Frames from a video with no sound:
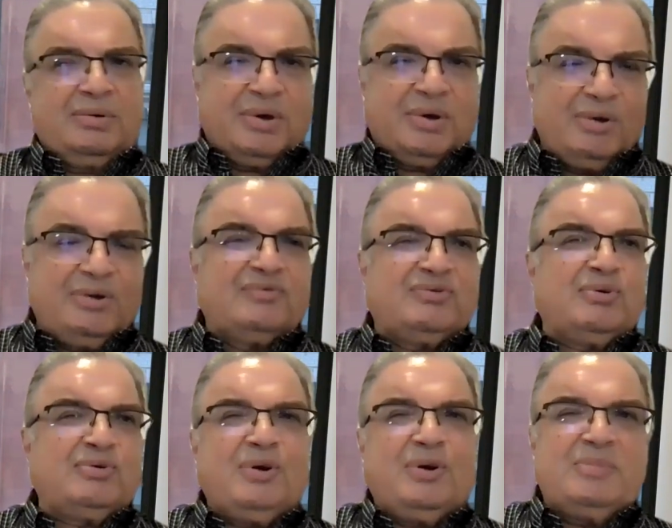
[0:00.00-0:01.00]
kind of
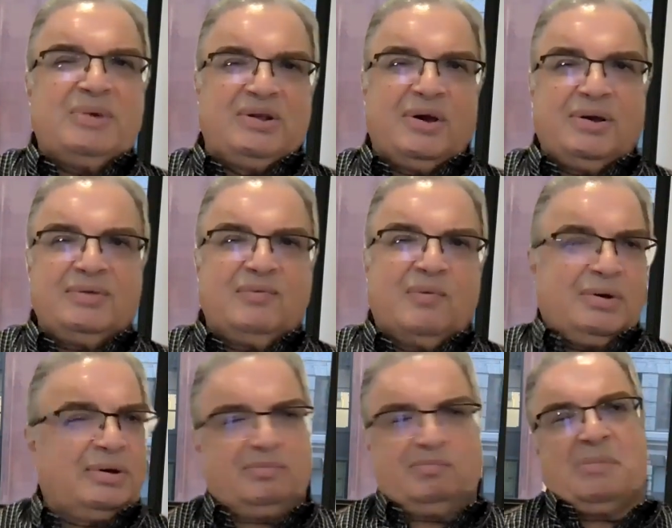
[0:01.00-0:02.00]
social media.
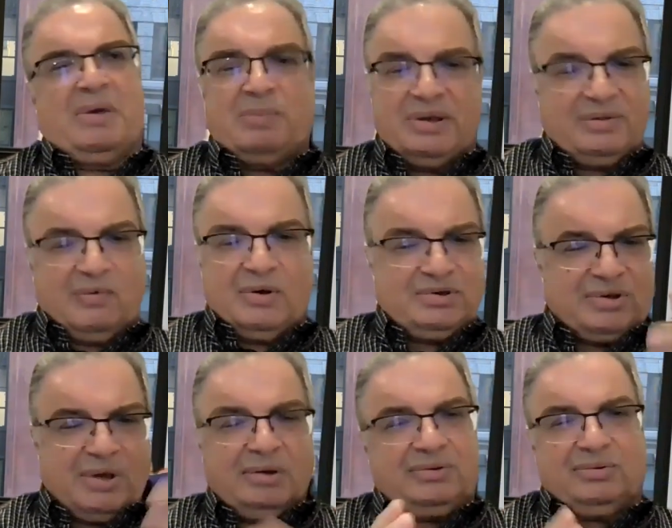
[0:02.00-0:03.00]
Maybe it was
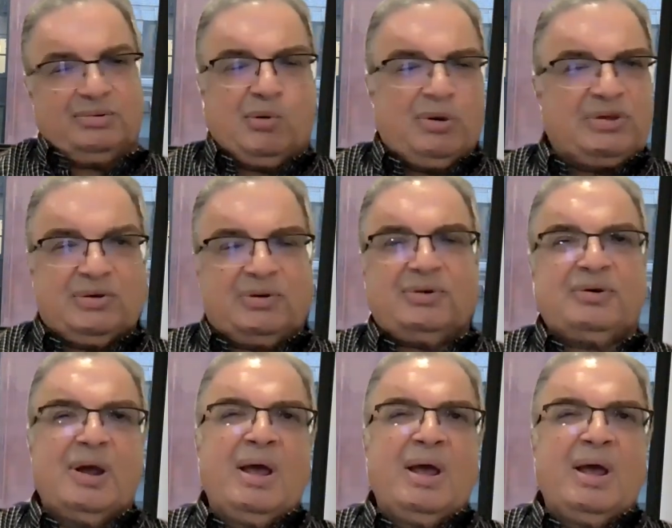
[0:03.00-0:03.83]
Twitter,